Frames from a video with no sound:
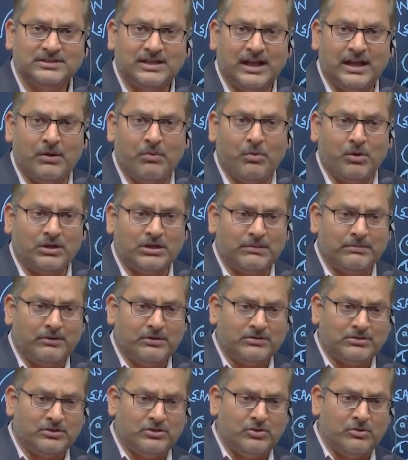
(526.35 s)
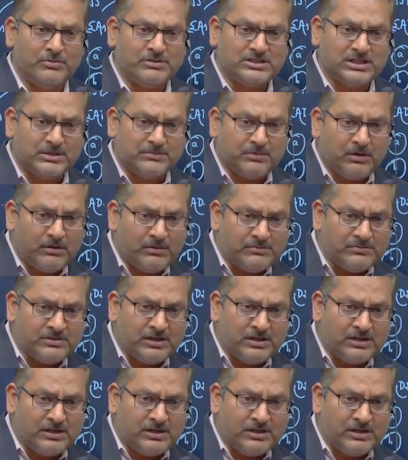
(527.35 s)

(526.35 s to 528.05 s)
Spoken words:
And what about your domestic problems?